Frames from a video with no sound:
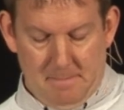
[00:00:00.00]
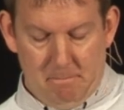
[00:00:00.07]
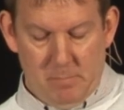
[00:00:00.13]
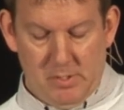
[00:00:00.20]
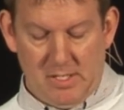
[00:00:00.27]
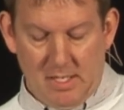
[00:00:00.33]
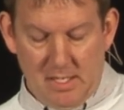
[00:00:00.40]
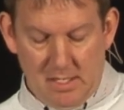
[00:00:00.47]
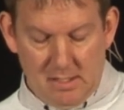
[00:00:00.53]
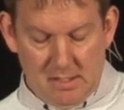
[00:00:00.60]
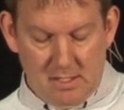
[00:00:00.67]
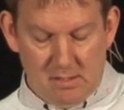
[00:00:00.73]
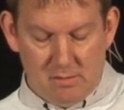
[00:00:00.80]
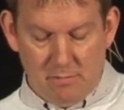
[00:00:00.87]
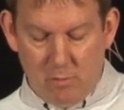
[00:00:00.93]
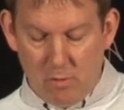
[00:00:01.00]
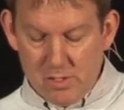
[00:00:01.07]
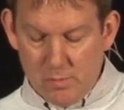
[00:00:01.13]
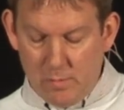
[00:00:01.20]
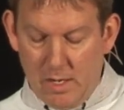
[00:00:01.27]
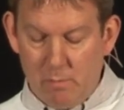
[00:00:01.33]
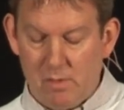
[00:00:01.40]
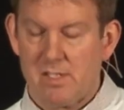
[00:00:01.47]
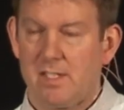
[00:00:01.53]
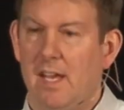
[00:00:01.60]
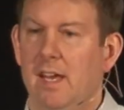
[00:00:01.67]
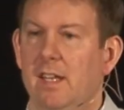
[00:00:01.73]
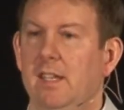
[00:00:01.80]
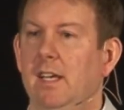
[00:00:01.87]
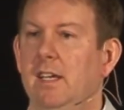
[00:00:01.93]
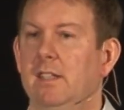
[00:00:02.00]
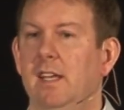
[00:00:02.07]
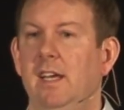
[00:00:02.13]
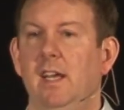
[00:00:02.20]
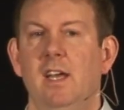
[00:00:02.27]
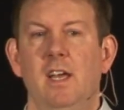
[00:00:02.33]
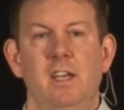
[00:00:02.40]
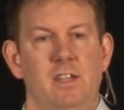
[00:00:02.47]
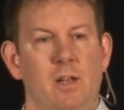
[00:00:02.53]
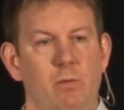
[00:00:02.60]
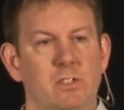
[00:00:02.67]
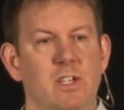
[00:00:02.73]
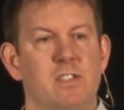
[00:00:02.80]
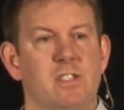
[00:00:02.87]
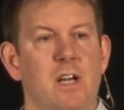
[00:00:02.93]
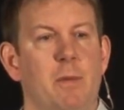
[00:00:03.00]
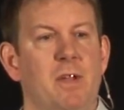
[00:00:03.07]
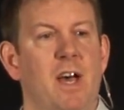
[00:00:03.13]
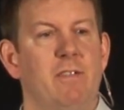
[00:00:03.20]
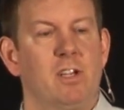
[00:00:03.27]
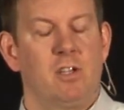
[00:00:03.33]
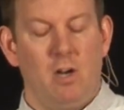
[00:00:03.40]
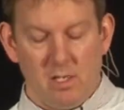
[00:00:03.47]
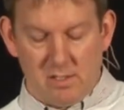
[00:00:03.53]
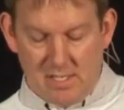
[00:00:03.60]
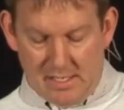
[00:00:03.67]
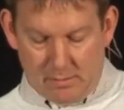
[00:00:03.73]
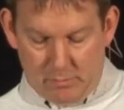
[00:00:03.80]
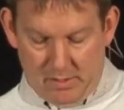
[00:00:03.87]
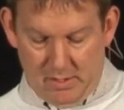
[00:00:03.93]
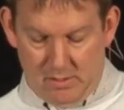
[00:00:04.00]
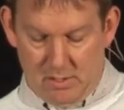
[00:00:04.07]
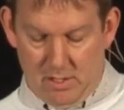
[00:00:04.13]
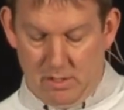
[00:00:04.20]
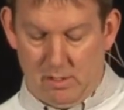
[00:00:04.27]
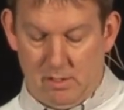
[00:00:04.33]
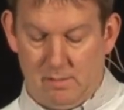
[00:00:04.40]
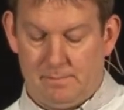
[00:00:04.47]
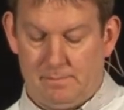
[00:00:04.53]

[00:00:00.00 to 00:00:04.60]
But they divorced when I was 10, and they really stopped having contact with each other.